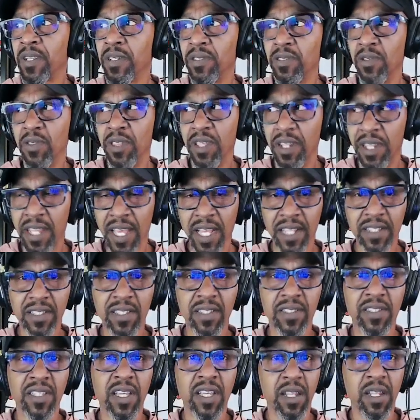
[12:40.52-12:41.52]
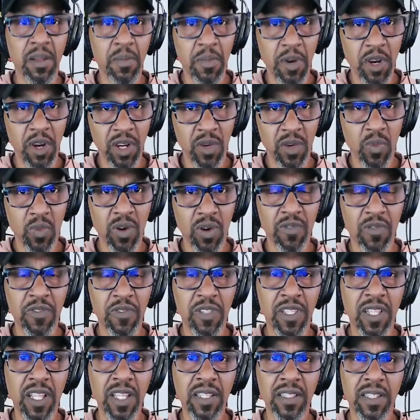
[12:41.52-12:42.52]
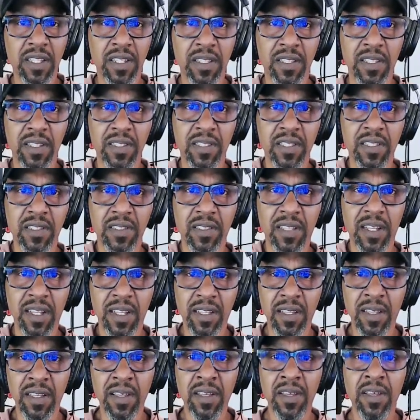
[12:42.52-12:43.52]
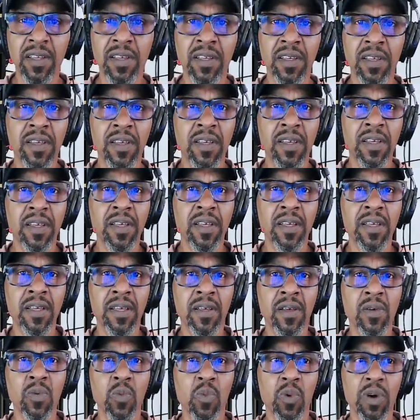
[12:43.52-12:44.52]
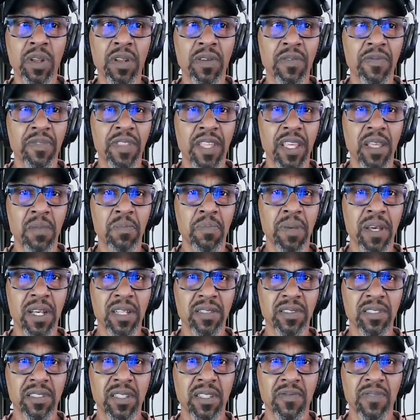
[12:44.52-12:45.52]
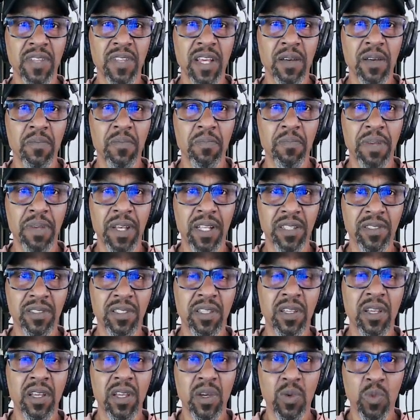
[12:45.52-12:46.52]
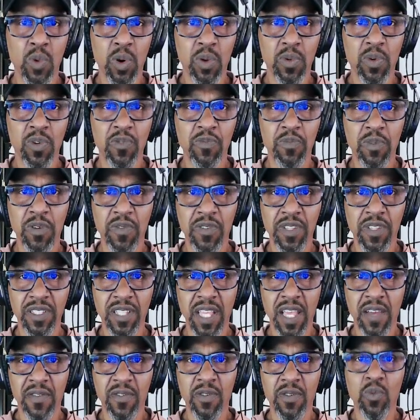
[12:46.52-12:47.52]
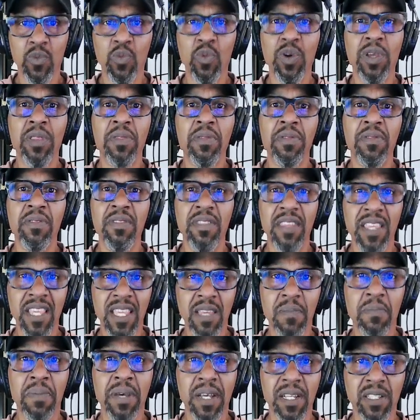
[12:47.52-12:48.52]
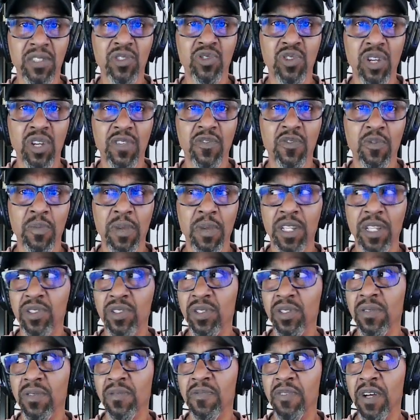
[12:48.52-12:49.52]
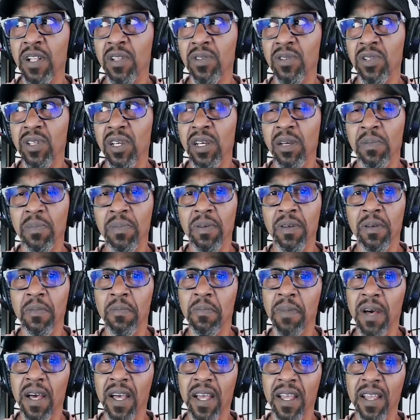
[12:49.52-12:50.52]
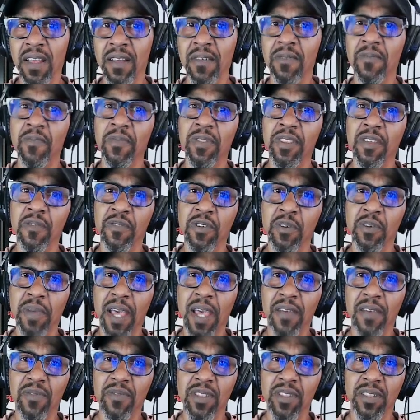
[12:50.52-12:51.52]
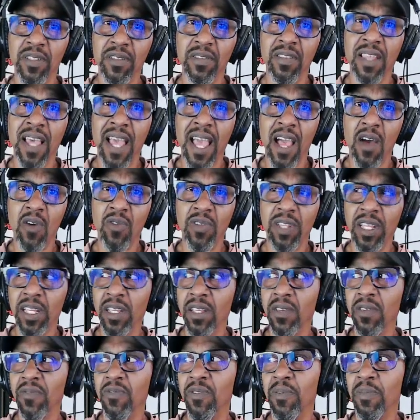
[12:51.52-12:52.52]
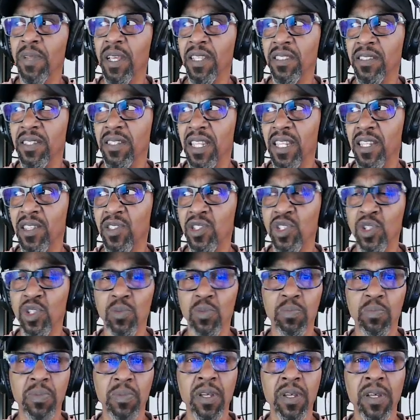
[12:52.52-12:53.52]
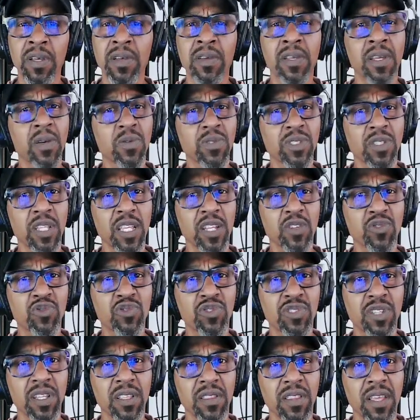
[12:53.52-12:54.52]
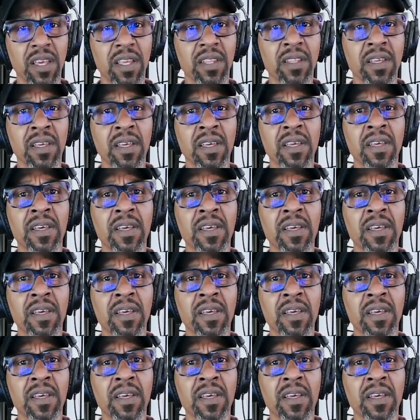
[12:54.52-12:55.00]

So then next is An American Werewolf in London. This is like one of the best, if not best, werewolf movies ever, with the best transformation, followed up by the film after this, The Howling from 1982. It was interesting that